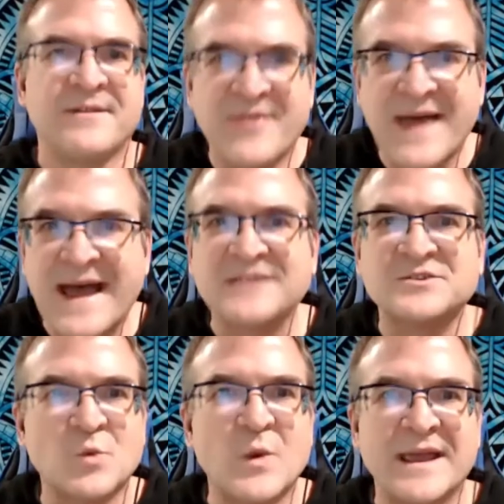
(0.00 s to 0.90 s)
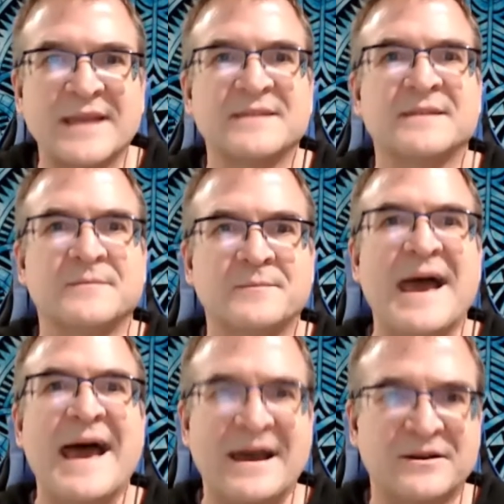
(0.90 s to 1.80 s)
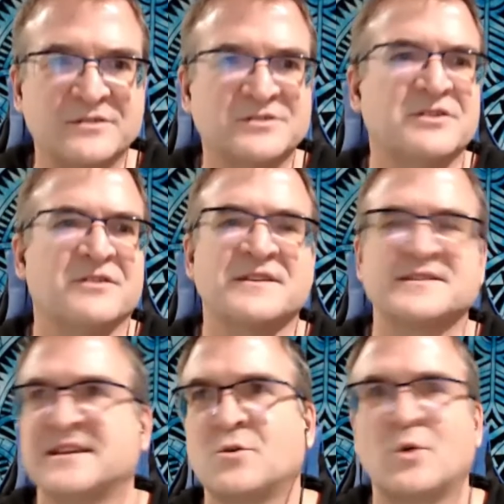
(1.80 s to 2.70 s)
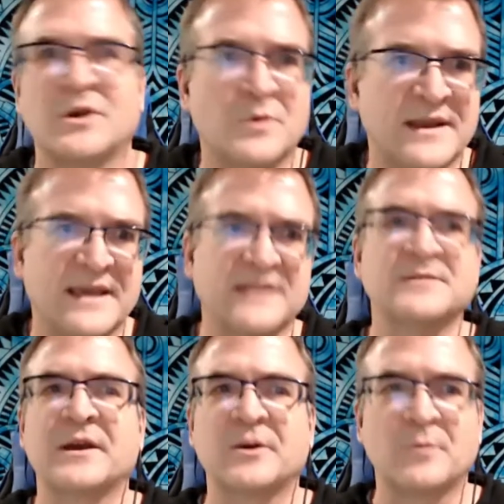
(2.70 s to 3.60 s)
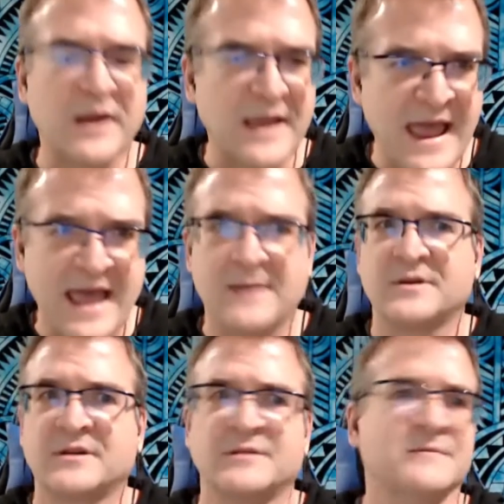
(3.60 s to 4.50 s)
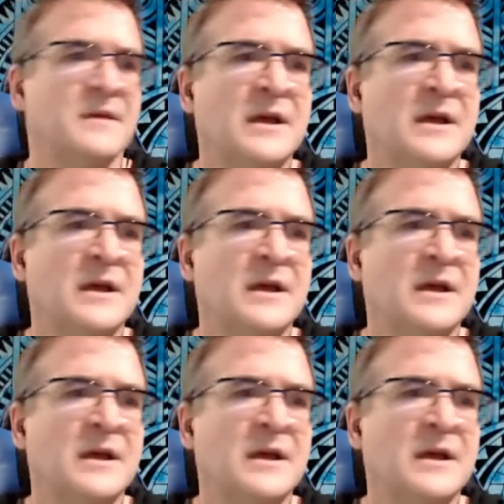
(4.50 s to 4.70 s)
that's when patterns, you know, they say 21 days to make or break a habit, and,